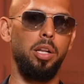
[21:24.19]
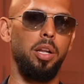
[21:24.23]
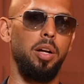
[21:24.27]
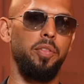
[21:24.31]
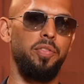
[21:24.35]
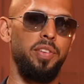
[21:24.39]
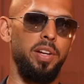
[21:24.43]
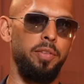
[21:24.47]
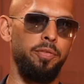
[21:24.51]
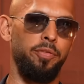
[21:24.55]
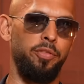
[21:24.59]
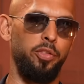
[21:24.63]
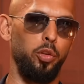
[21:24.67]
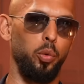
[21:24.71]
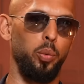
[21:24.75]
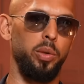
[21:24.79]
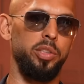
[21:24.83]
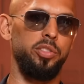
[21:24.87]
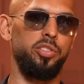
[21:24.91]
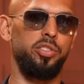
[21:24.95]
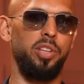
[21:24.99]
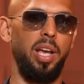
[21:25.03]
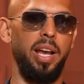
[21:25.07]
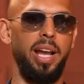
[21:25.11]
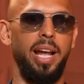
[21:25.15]
of
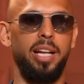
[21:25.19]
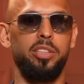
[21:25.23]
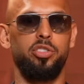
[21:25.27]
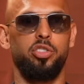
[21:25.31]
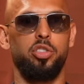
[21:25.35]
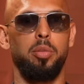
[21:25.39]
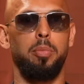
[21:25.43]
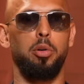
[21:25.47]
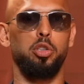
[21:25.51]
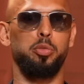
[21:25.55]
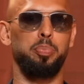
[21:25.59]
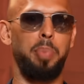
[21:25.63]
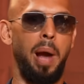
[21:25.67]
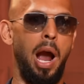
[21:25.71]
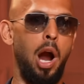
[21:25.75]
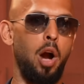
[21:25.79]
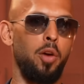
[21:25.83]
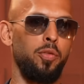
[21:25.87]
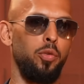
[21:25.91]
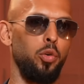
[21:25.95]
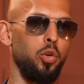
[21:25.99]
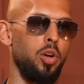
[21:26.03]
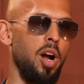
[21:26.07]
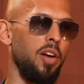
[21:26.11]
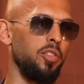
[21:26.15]
influence against the most
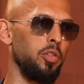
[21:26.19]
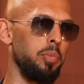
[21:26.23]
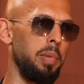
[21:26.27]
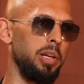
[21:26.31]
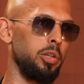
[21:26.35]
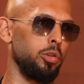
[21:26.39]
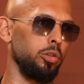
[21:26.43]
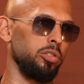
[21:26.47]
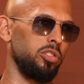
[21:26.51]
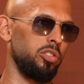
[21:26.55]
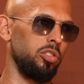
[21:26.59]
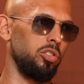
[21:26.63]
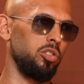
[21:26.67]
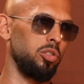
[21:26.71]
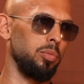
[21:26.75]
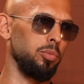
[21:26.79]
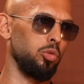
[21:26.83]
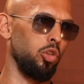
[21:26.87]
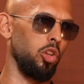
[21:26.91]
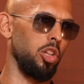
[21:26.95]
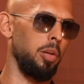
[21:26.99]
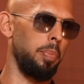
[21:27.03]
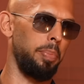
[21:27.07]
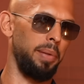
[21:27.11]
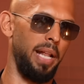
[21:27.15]
powerful governmental systems
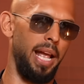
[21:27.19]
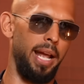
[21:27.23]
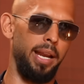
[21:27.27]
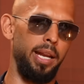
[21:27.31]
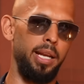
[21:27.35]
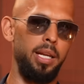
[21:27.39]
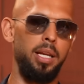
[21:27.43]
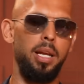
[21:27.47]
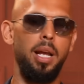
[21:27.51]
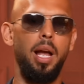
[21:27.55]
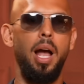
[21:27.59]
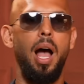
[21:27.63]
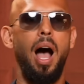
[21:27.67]
on the planet.